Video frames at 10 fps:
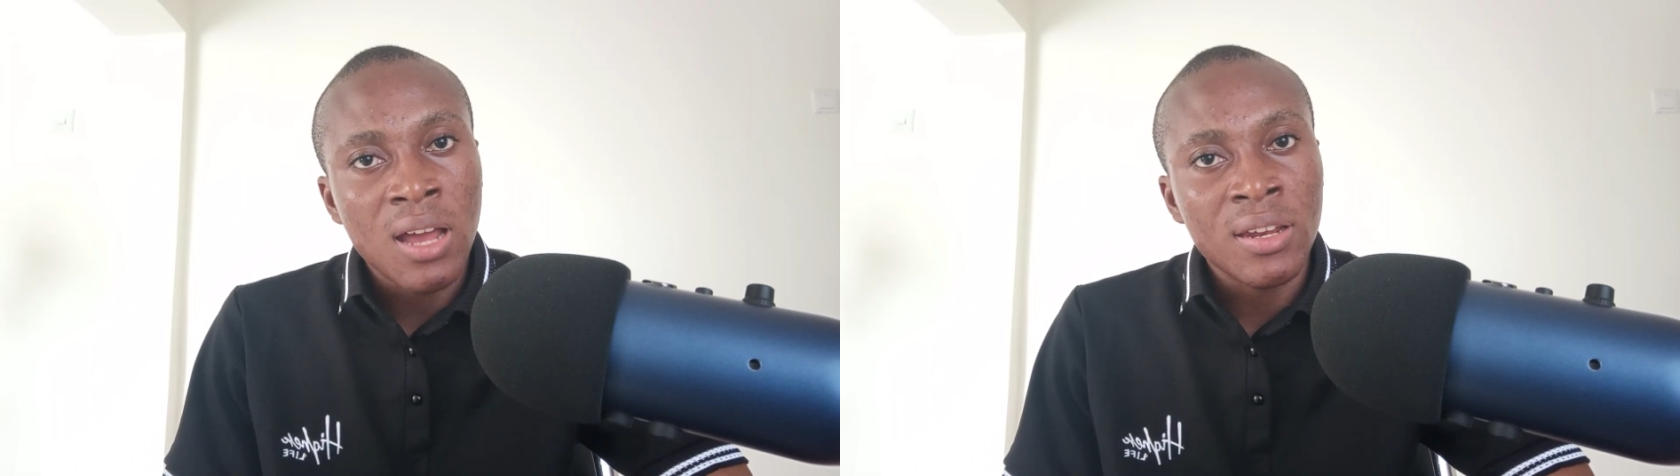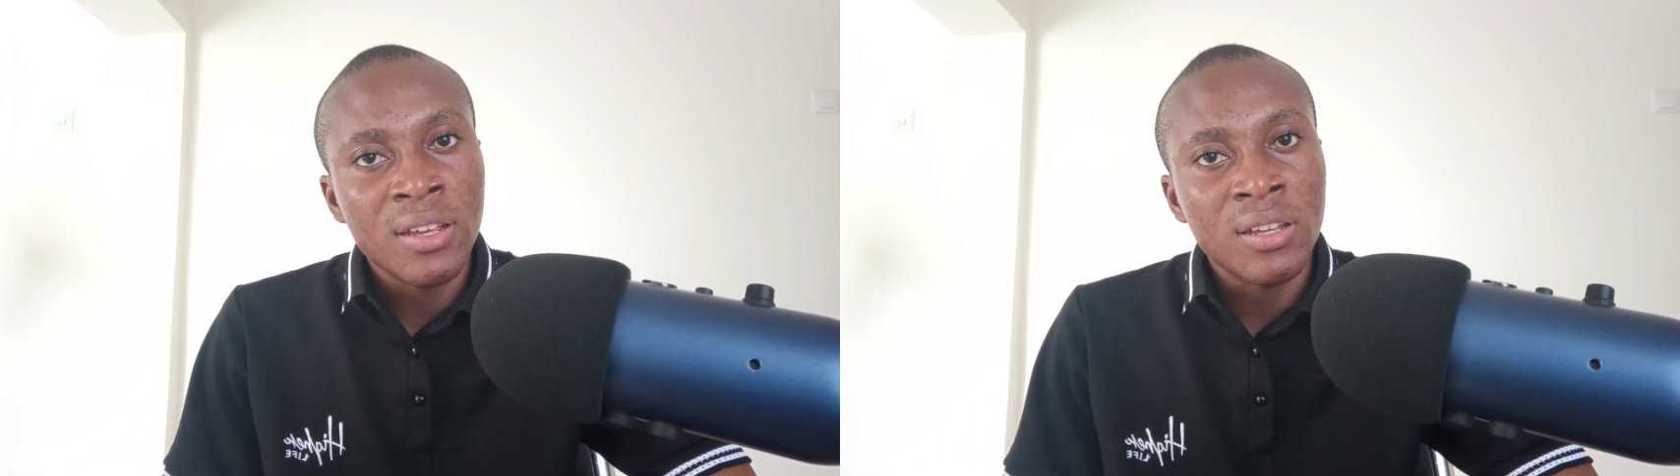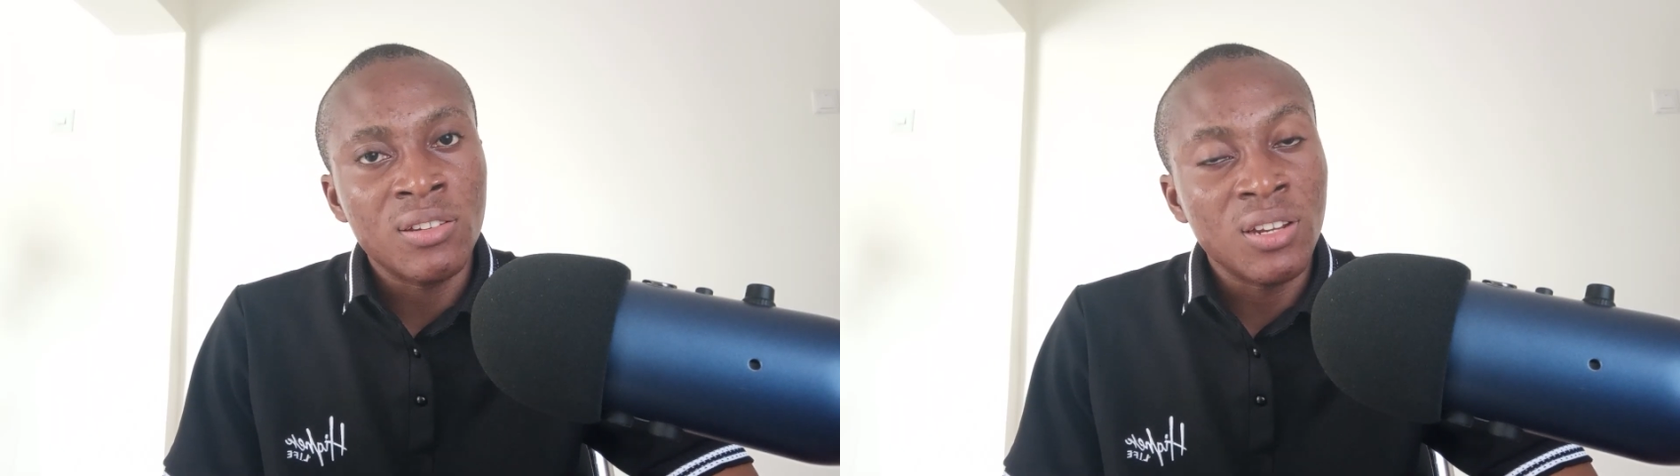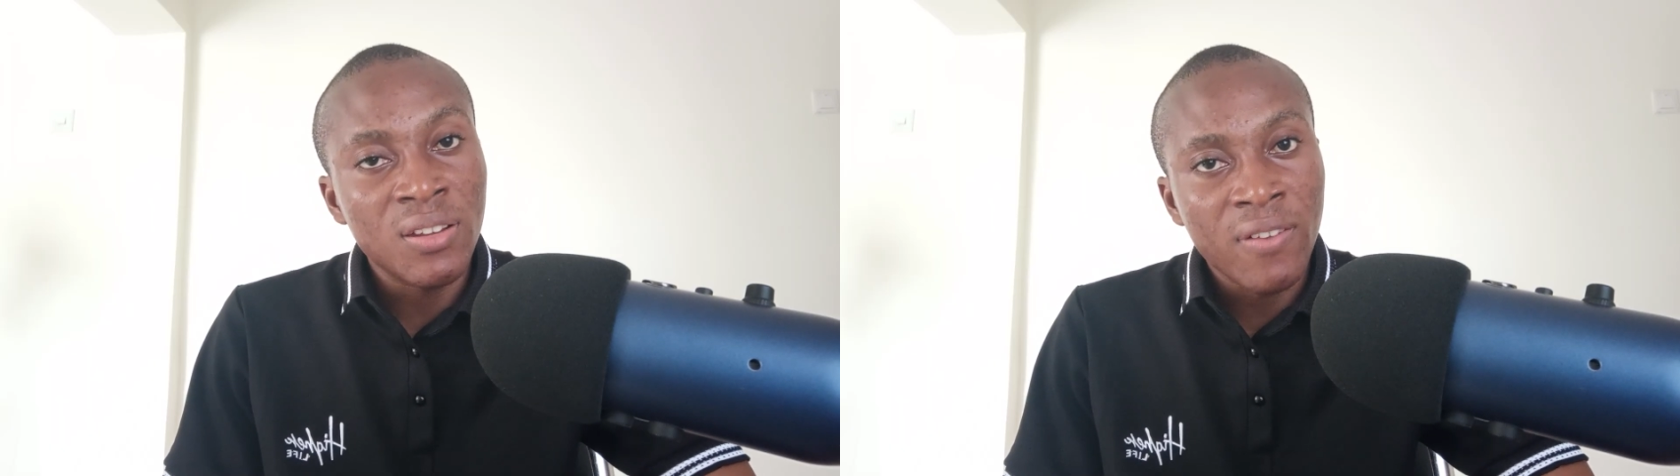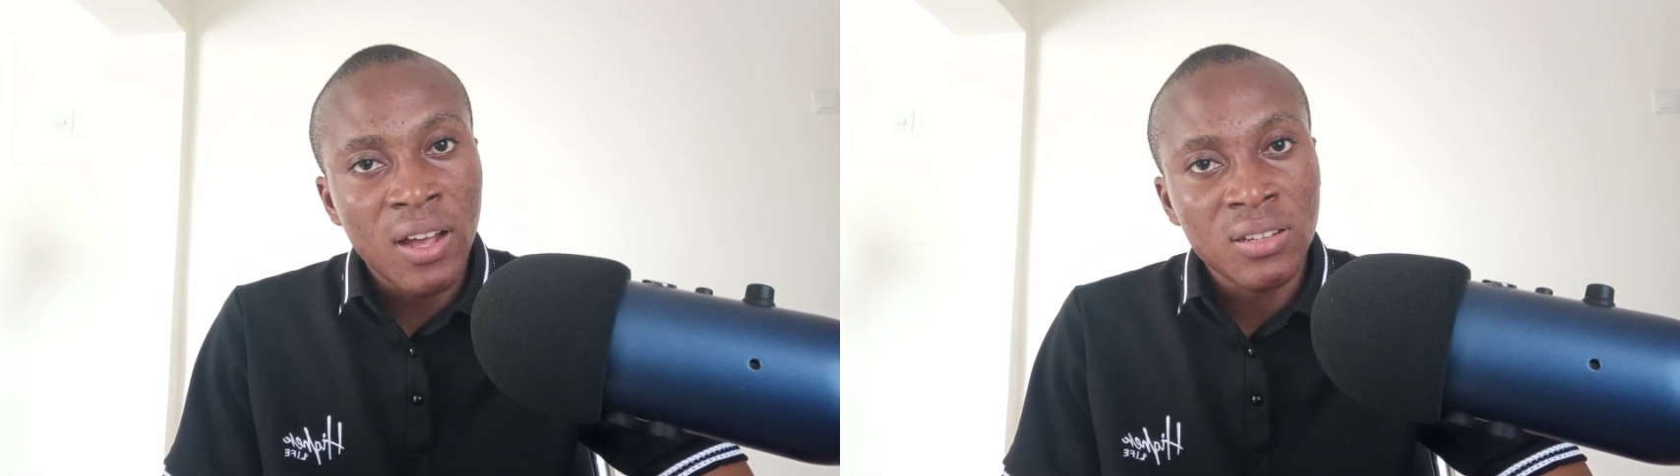And he
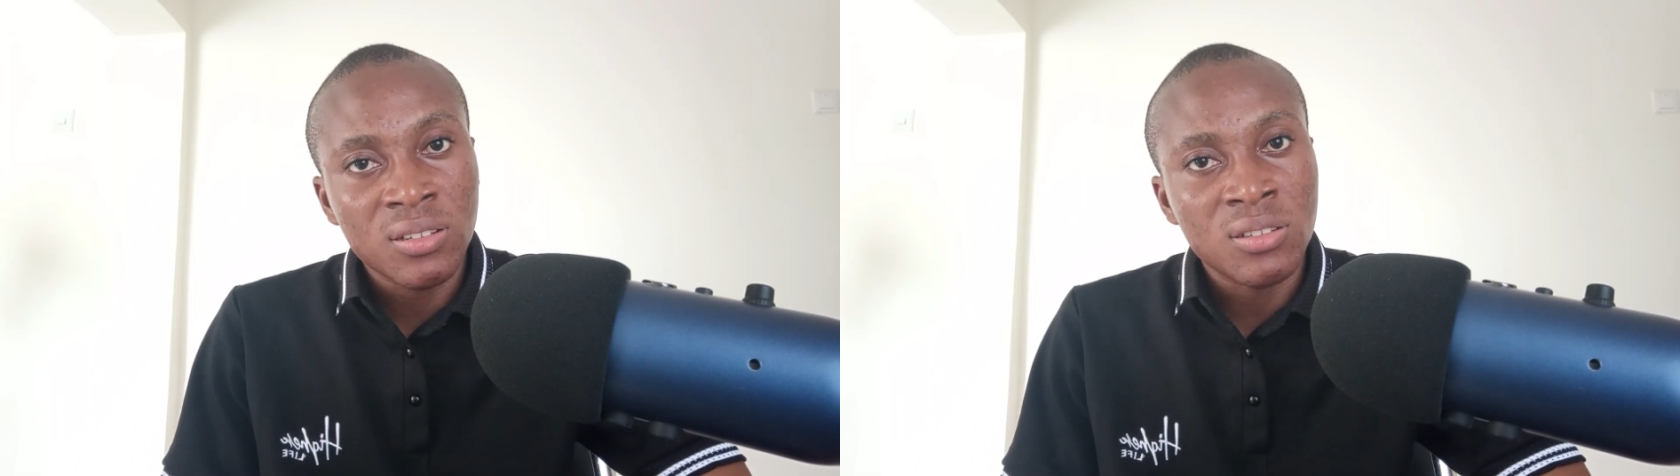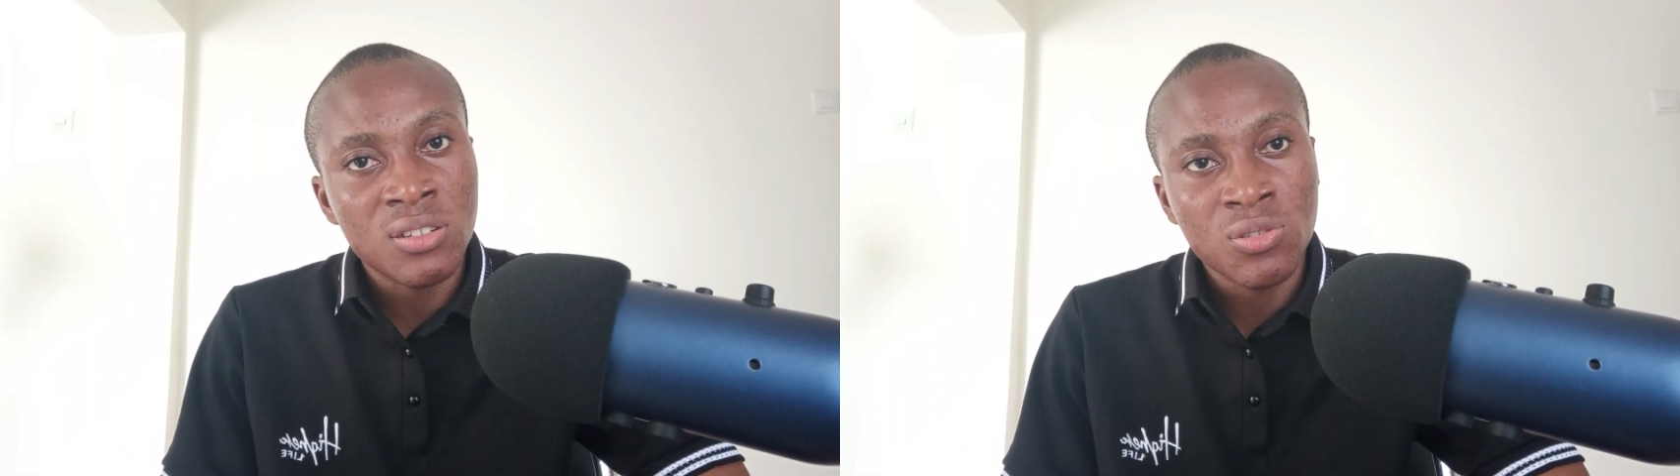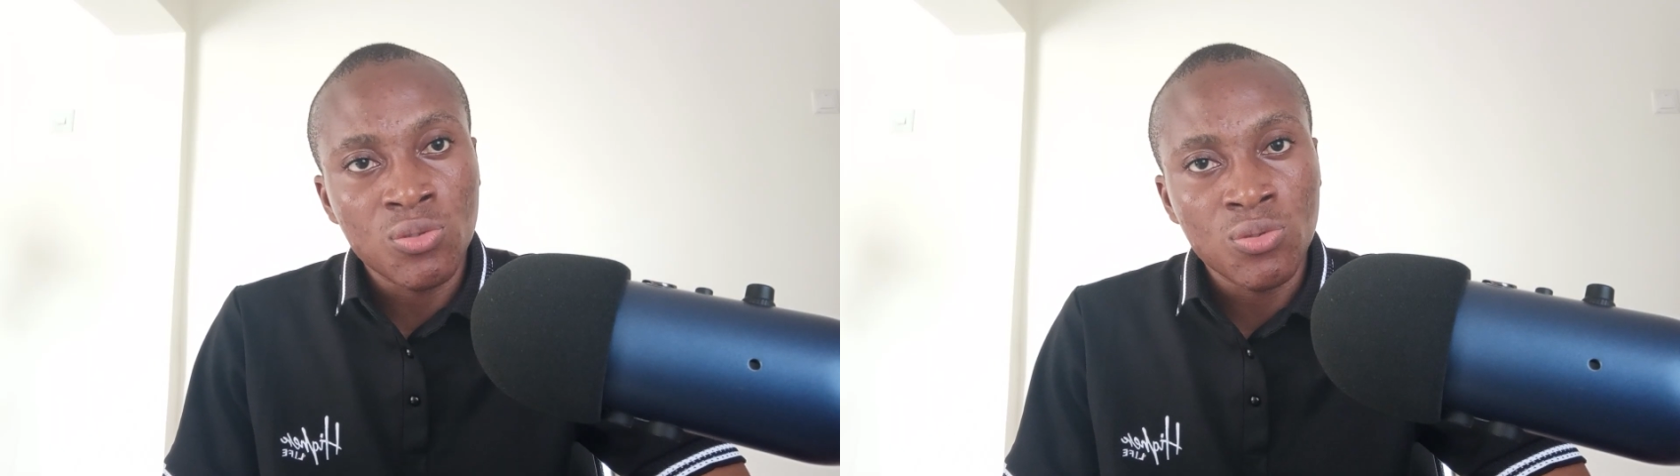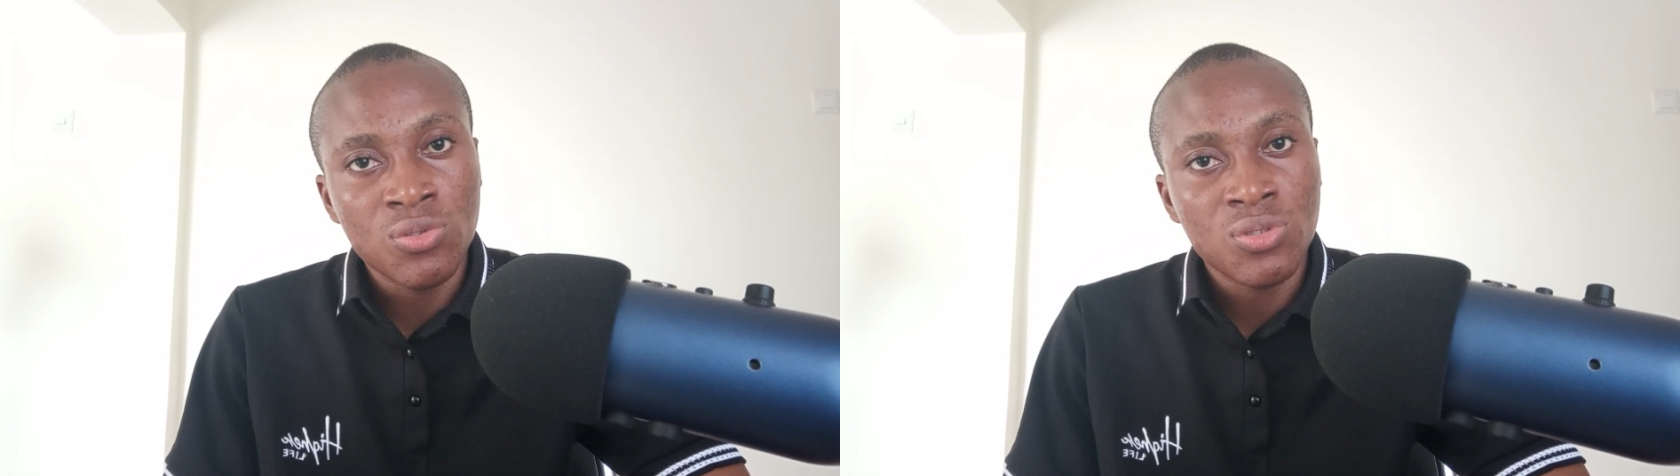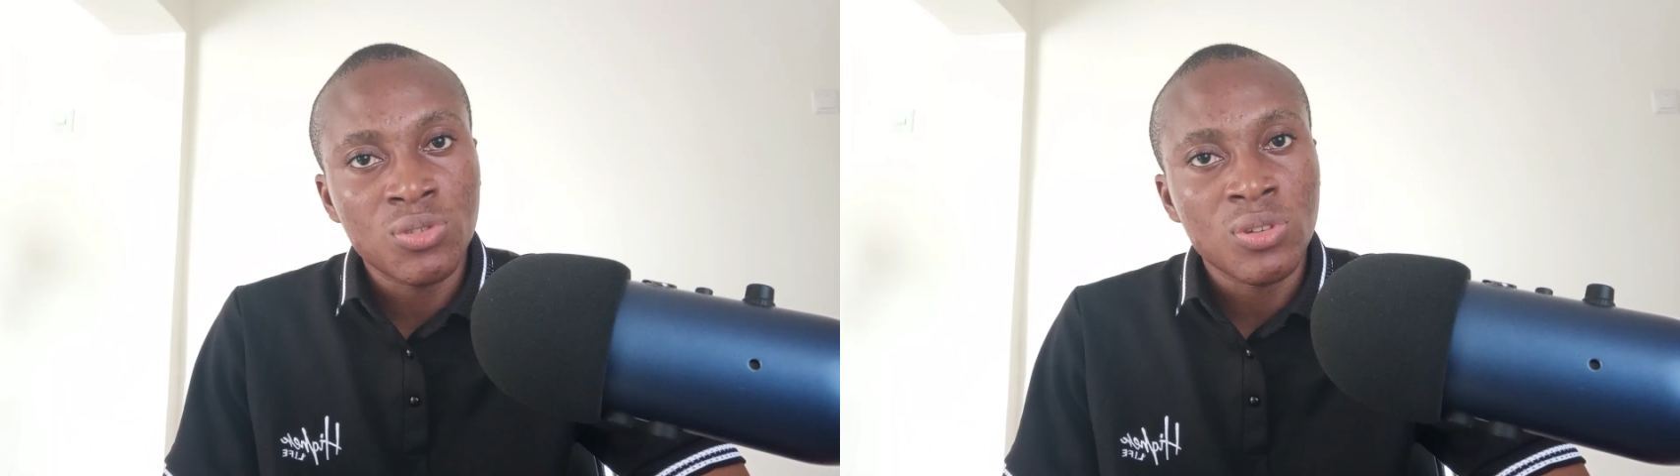delivers these
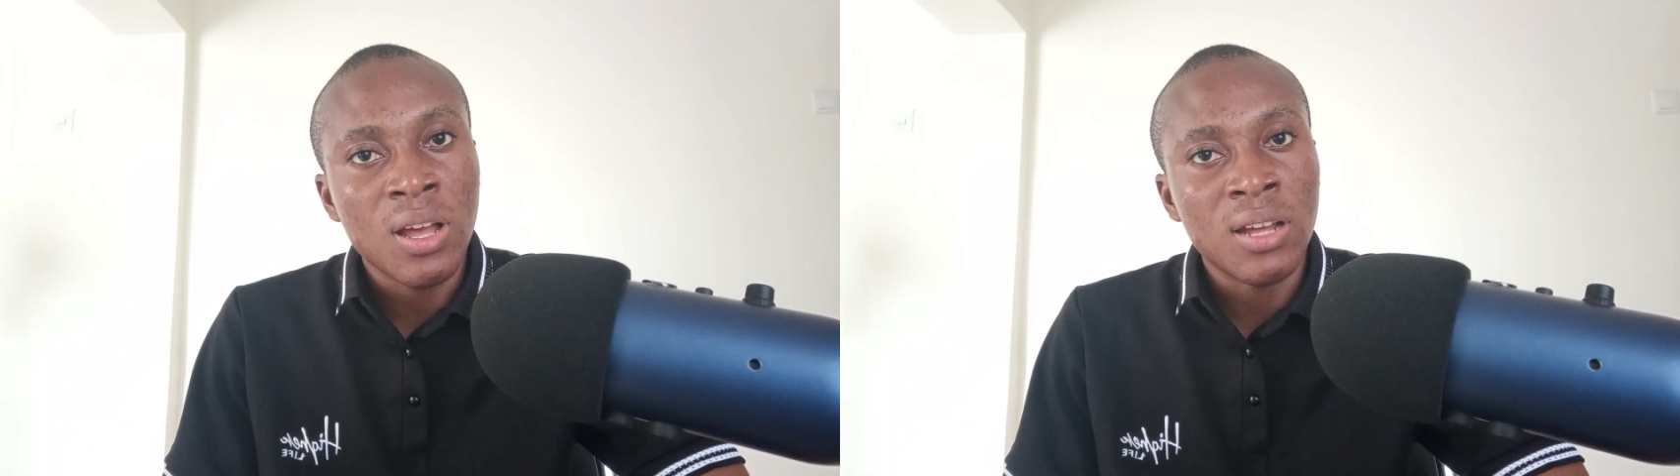goods